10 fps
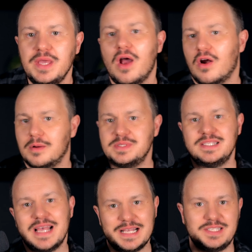We are
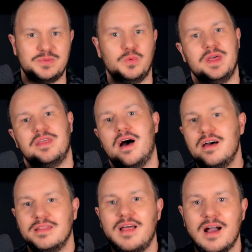obsessed with
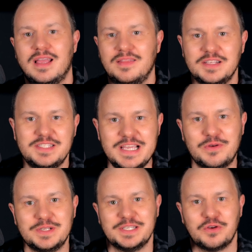unlocking the
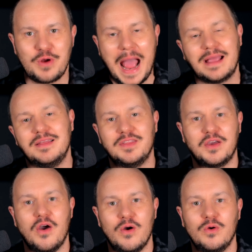secrets and cracking the
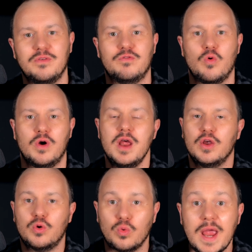code for
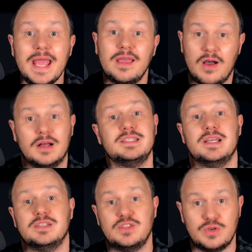great
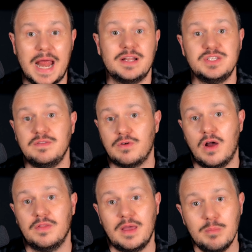content strategy for
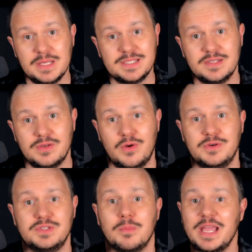online business
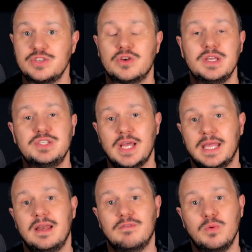owners. So make sure you
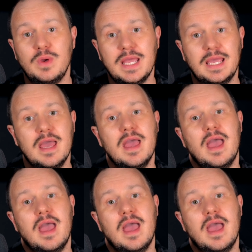check in every week.